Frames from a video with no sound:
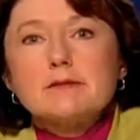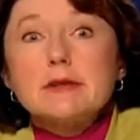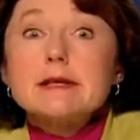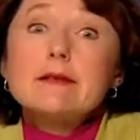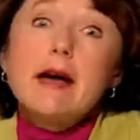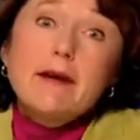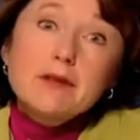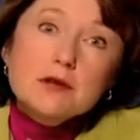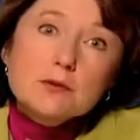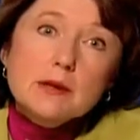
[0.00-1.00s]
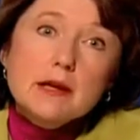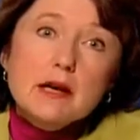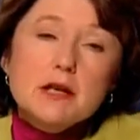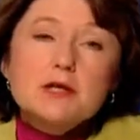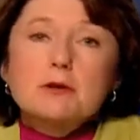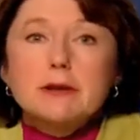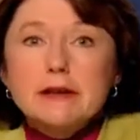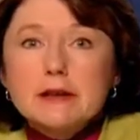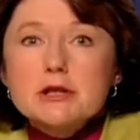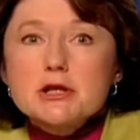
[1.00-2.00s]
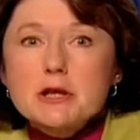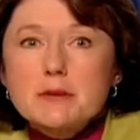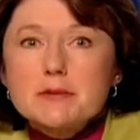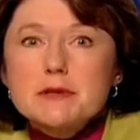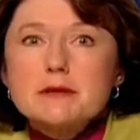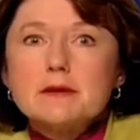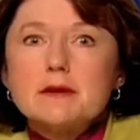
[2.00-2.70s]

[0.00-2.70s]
is laughing at triage or eating chips,